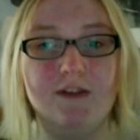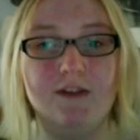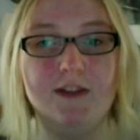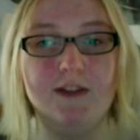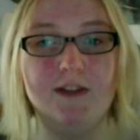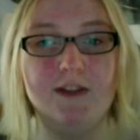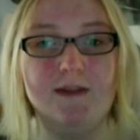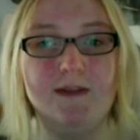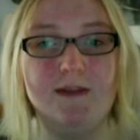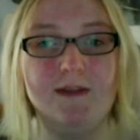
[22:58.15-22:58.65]
but
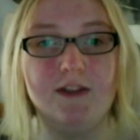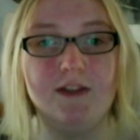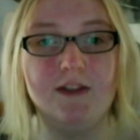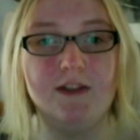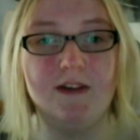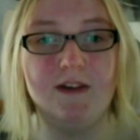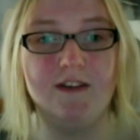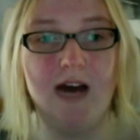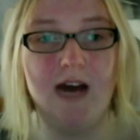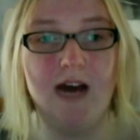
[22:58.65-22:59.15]
she's been doing
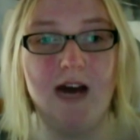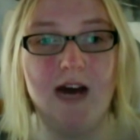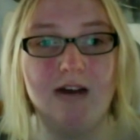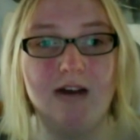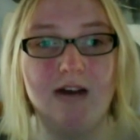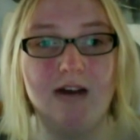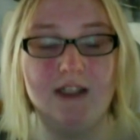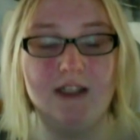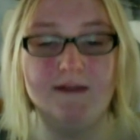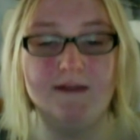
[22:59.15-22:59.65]
a few house
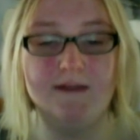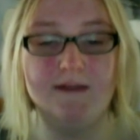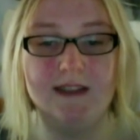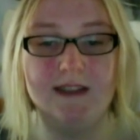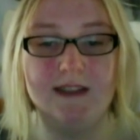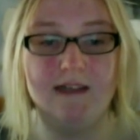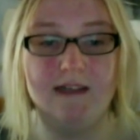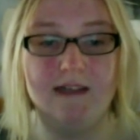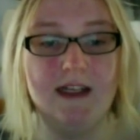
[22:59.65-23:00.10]
shows, so